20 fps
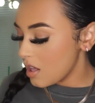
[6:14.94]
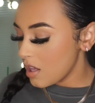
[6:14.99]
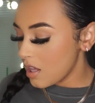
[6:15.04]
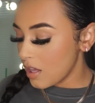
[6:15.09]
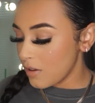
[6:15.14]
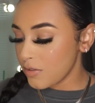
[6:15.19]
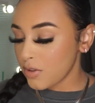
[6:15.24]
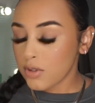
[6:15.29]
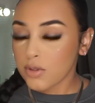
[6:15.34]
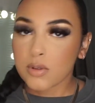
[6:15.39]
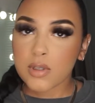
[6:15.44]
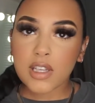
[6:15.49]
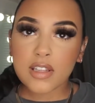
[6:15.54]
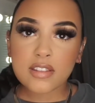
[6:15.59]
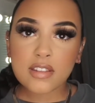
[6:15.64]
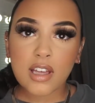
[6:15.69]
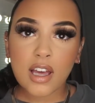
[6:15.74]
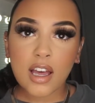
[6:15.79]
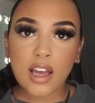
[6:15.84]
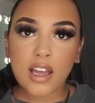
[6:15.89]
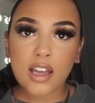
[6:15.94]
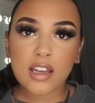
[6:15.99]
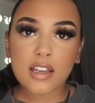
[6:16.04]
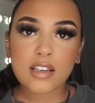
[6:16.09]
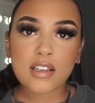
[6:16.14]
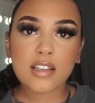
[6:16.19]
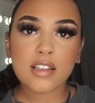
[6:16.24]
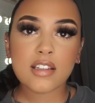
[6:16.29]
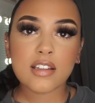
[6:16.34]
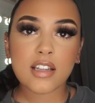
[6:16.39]
if you do get that,
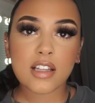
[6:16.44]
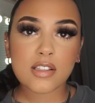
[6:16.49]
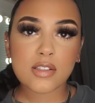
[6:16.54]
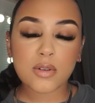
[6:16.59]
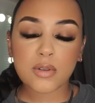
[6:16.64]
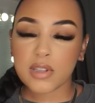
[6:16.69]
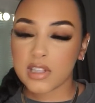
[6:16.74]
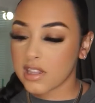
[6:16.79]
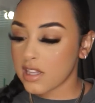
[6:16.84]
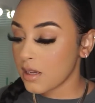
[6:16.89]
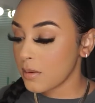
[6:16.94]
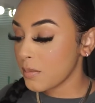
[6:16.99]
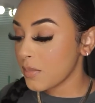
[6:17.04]
that's the only thing.